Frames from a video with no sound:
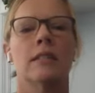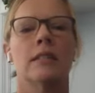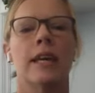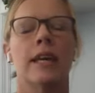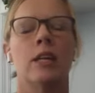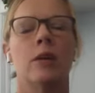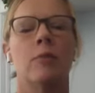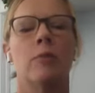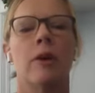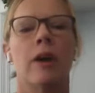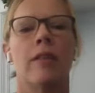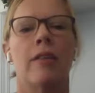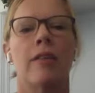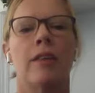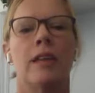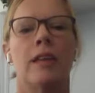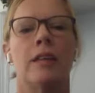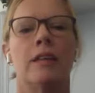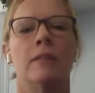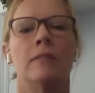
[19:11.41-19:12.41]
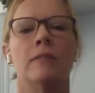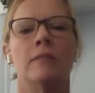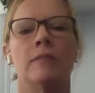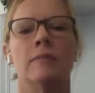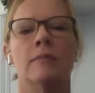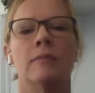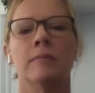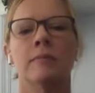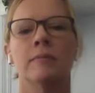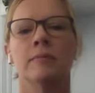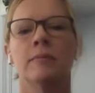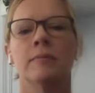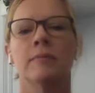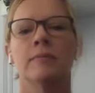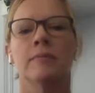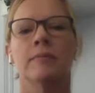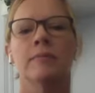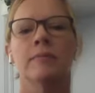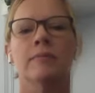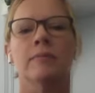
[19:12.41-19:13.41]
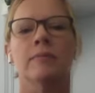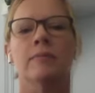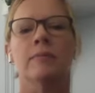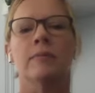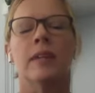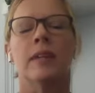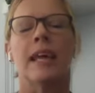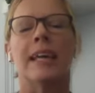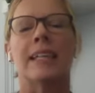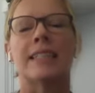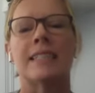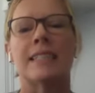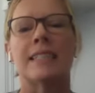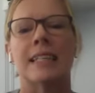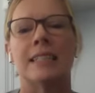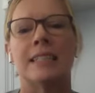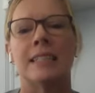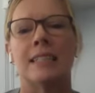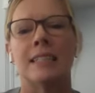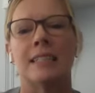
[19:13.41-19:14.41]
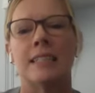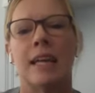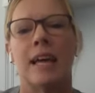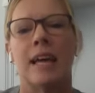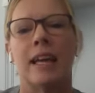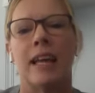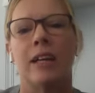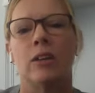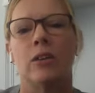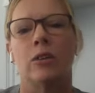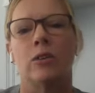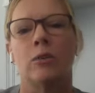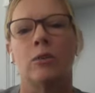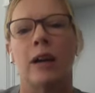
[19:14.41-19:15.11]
Take a breath in. Extended side angle,